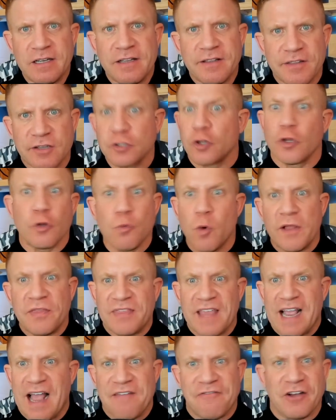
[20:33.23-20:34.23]
There's only one
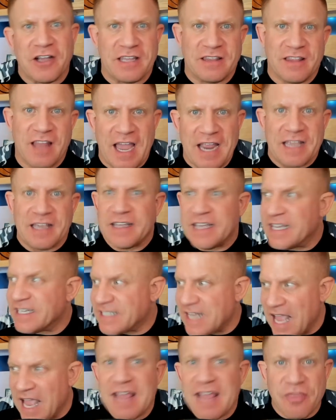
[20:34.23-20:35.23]
thing I fucking like, is
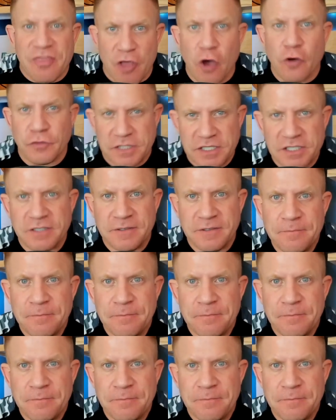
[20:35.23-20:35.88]
those.